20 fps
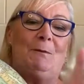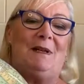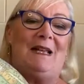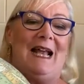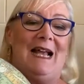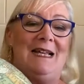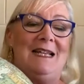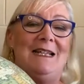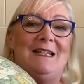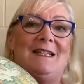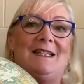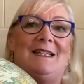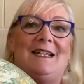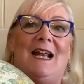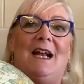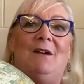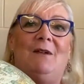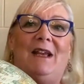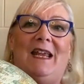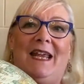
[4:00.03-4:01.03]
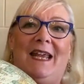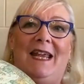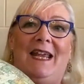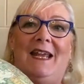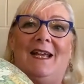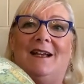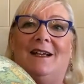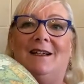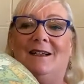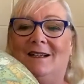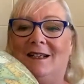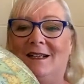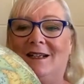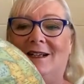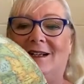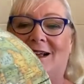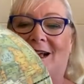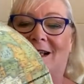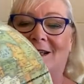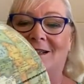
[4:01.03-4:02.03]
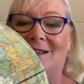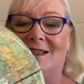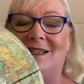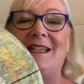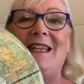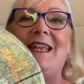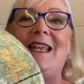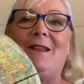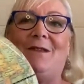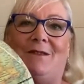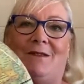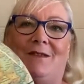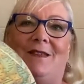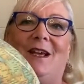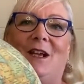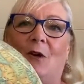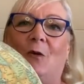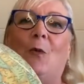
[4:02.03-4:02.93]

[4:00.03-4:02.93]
are planets down here underneath